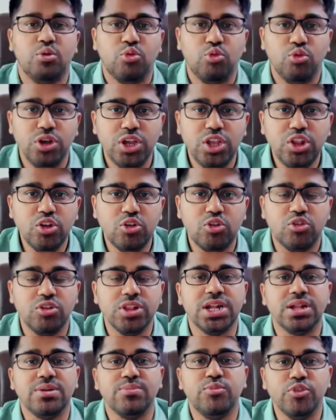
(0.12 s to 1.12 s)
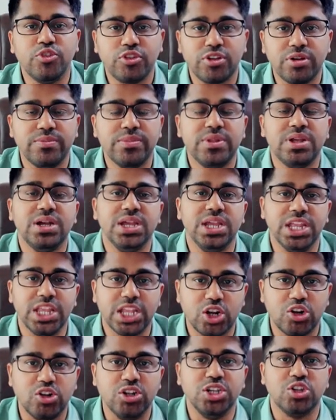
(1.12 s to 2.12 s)
we know that most of the
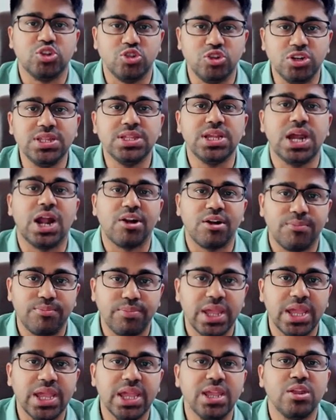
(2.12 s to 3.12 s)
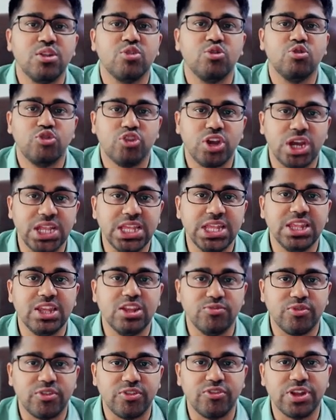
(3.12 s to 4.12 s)
international students are applying to Chinese
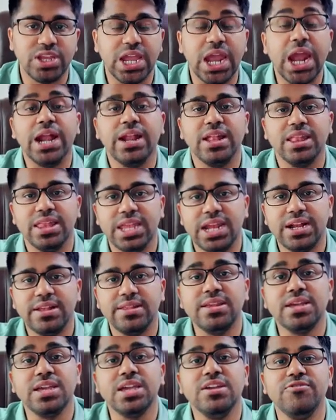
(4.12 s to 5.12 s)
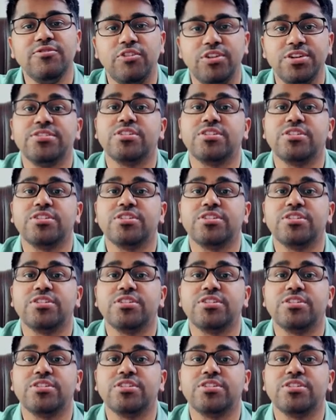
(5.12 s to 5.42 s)
university and they are seeking for